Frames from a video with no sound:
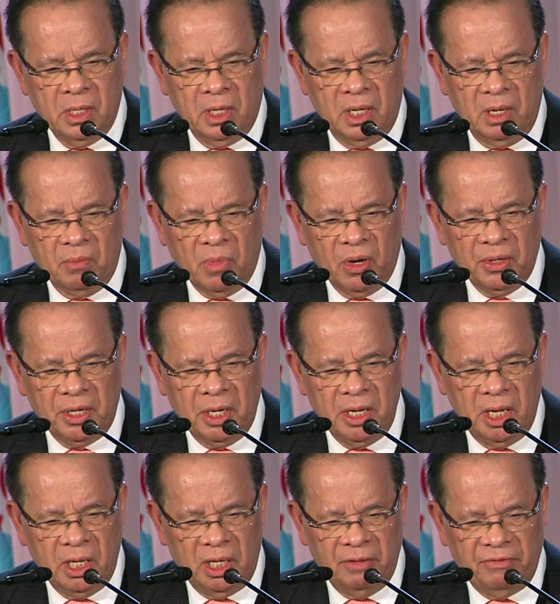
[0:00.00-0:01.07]
The modern
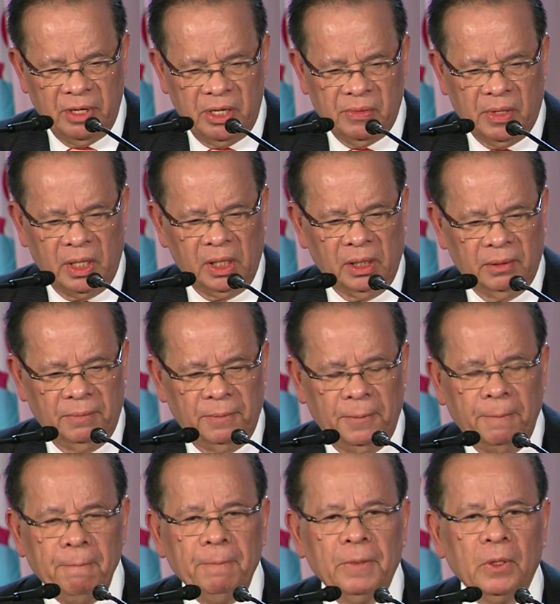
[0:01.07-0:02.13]
individual
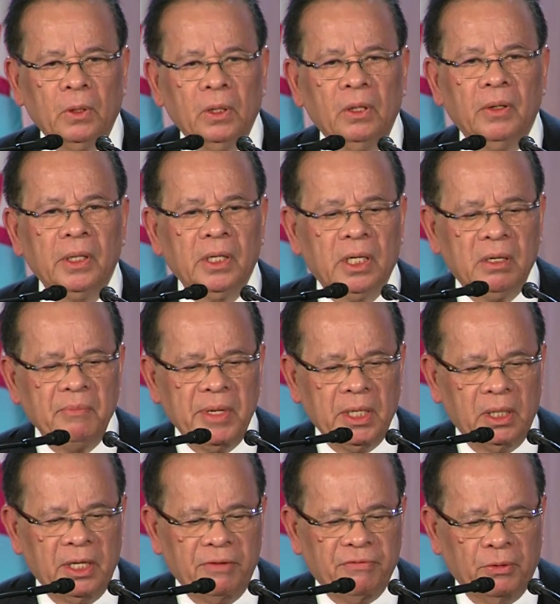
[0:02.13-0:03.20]
no longer
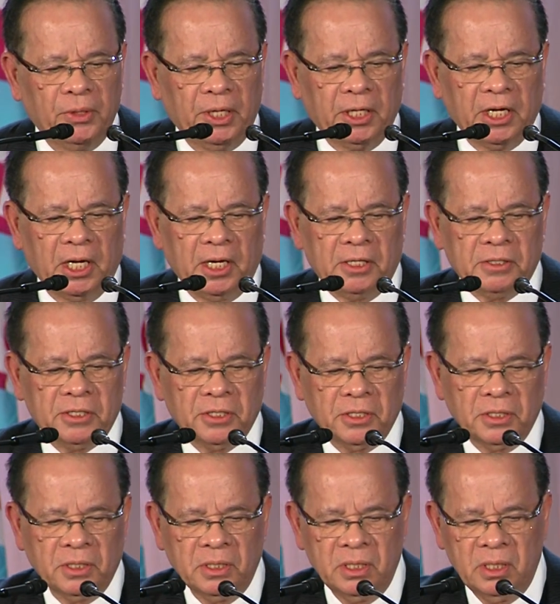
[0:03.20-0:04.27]
merely fornicates.